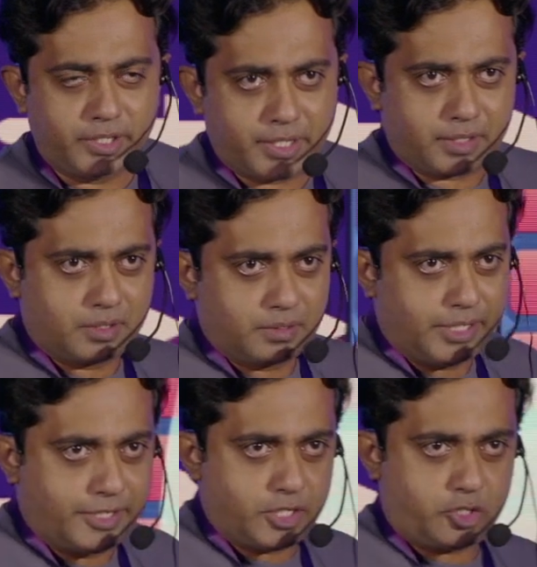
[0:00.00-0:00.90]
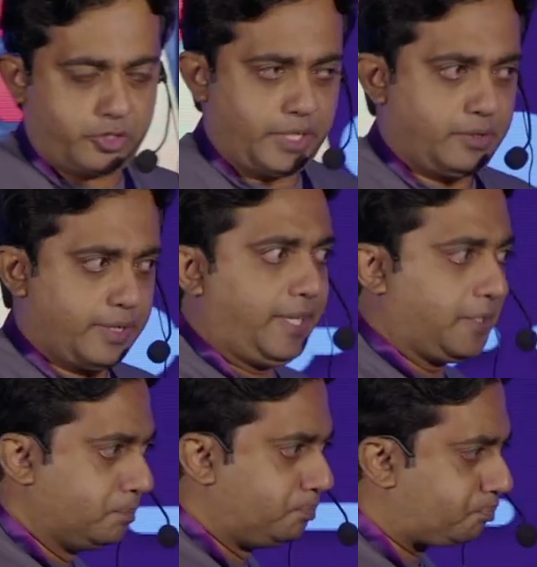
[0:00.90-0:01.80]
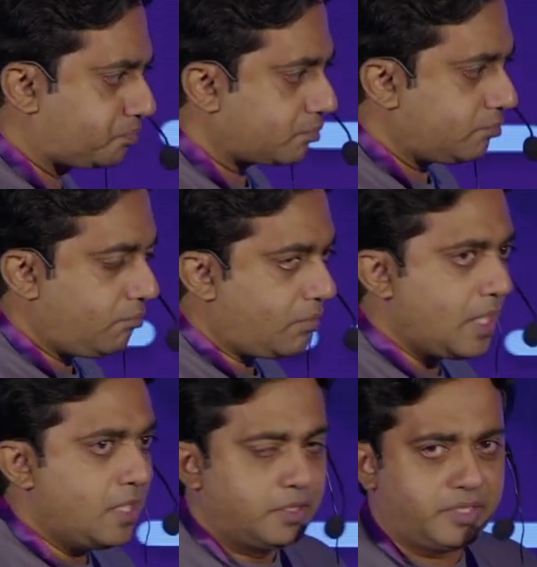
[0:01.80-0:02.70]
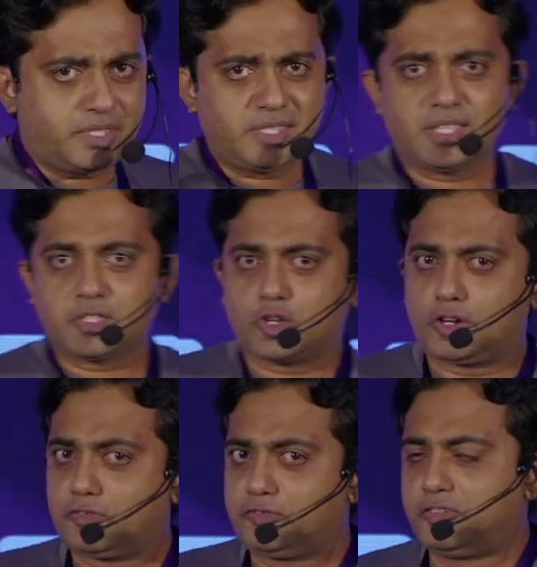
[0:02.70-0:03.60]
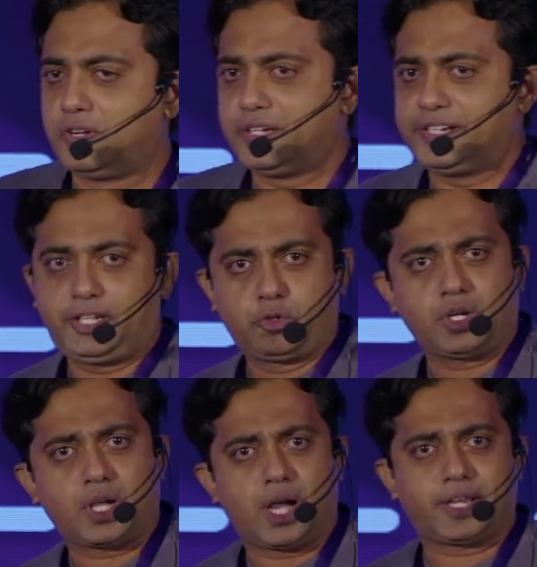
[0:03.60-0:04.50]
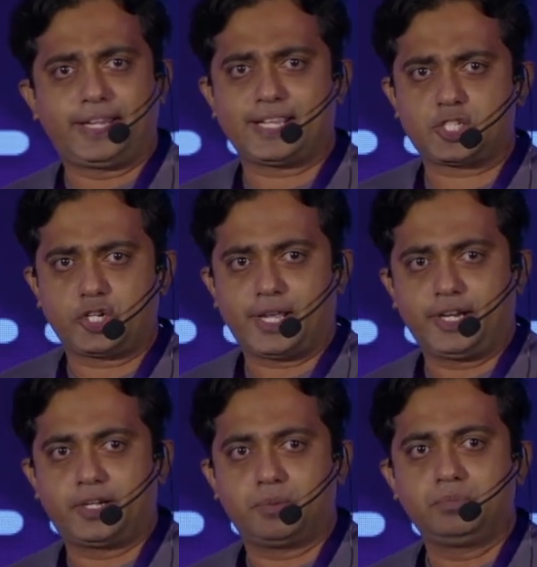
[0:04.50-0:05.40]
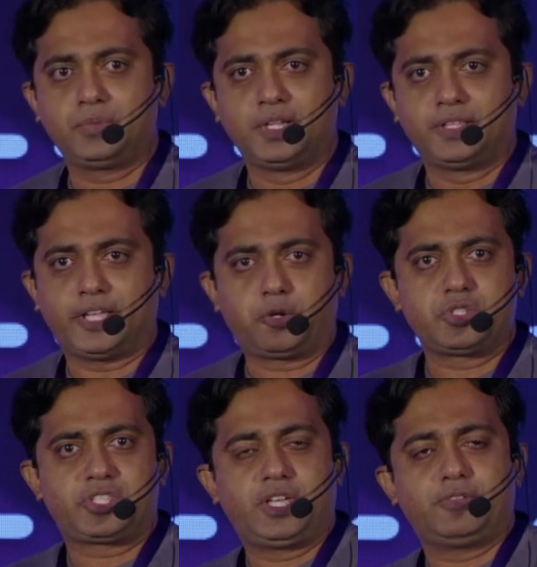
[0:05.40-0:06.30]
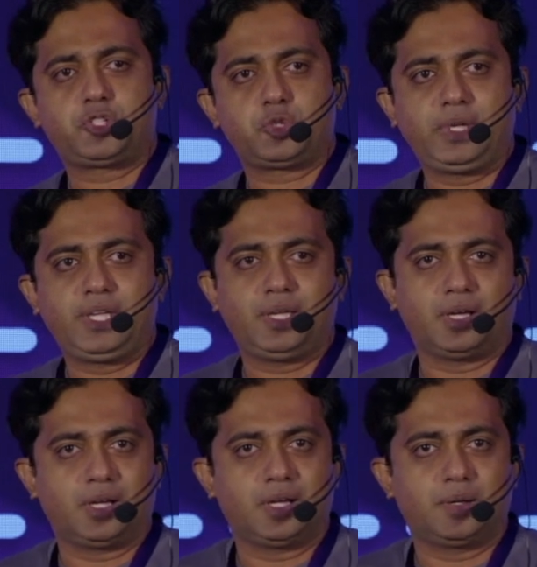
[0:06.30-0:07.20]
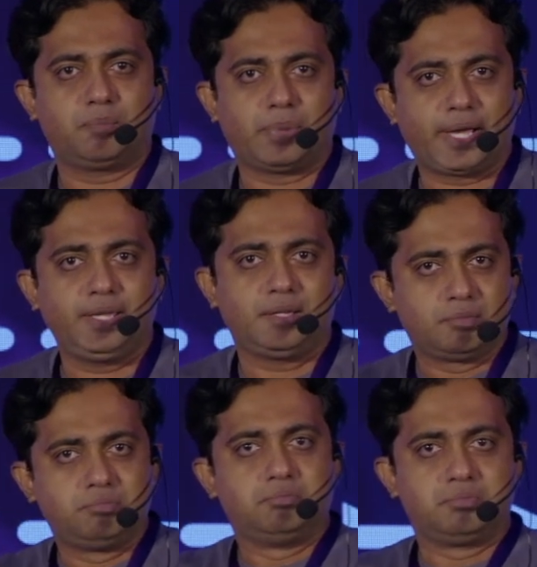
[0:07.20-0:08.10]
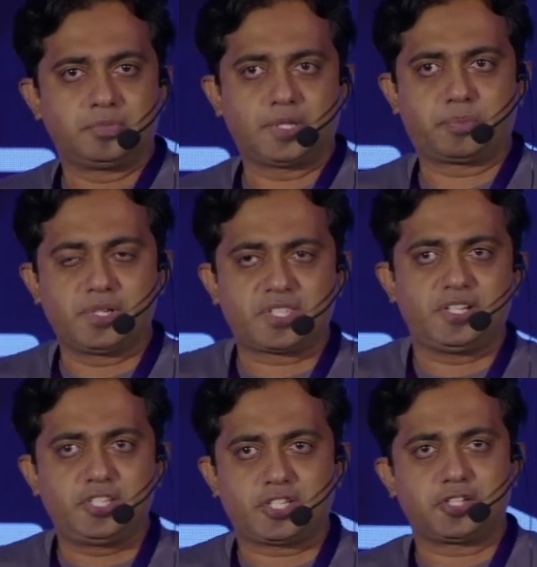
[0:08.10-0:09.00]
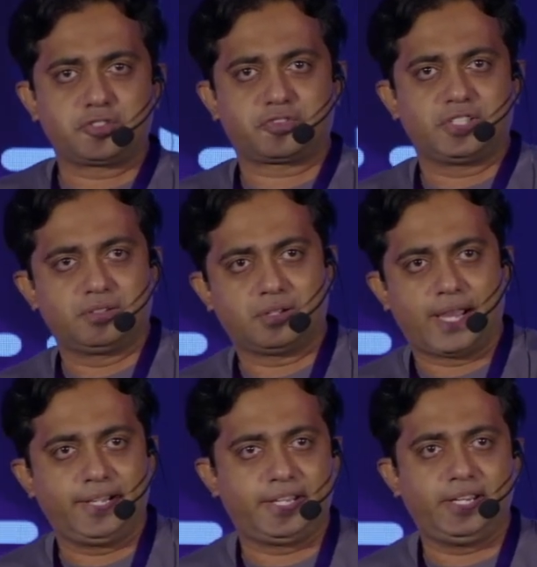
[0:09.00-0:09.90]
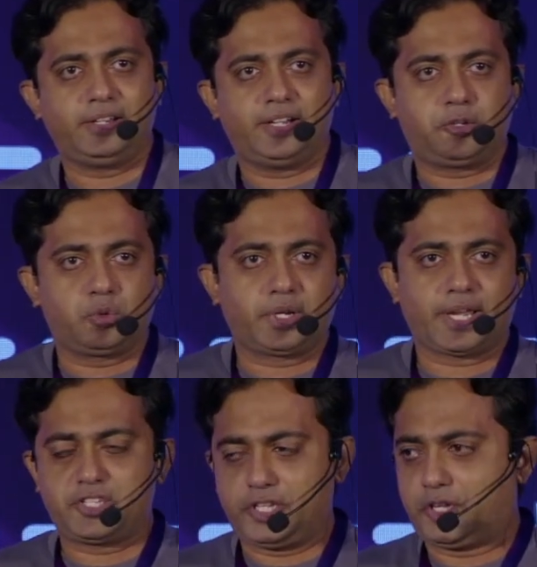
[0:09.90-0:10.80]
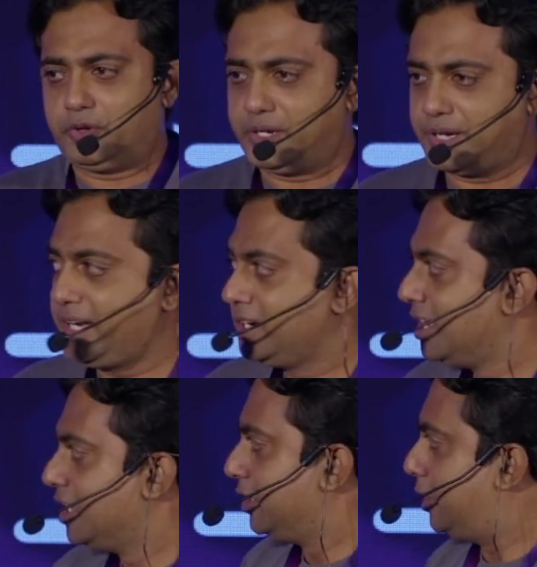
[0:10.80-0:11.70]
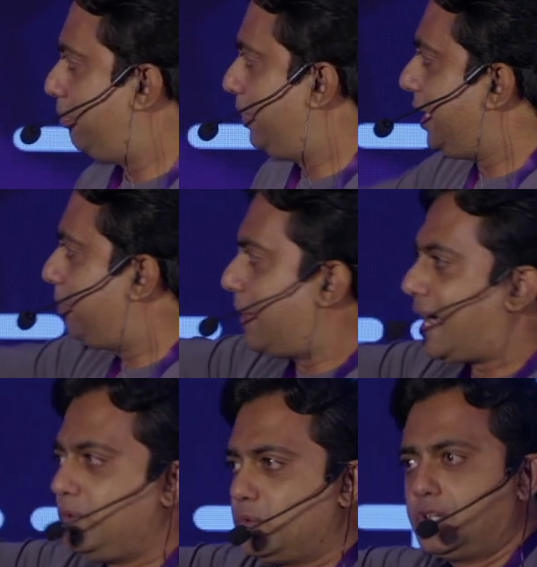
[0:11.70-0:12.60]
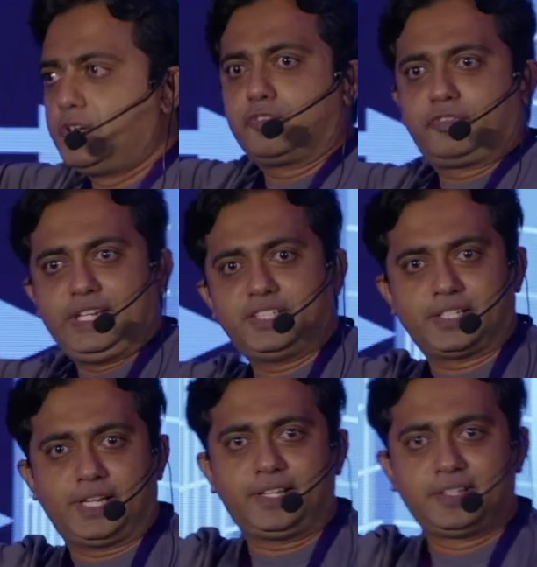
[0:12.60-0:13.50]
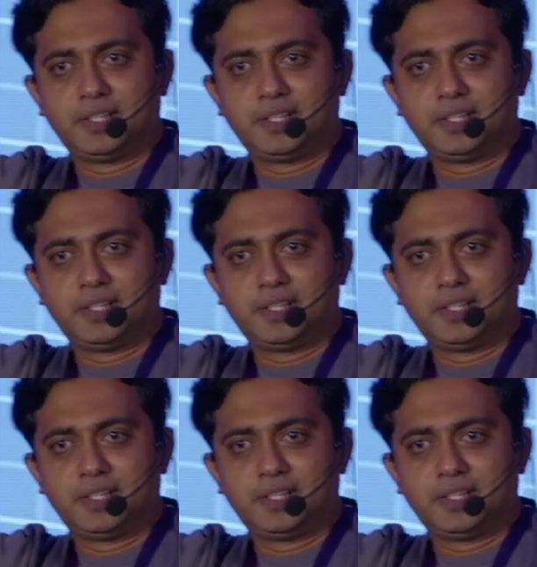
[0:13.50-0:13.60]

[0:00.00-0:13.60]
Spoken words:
the industry, right, this is the sort of network architecture diagram that was given to me by the person in charge of the IT network and security, right? The big bad world of internet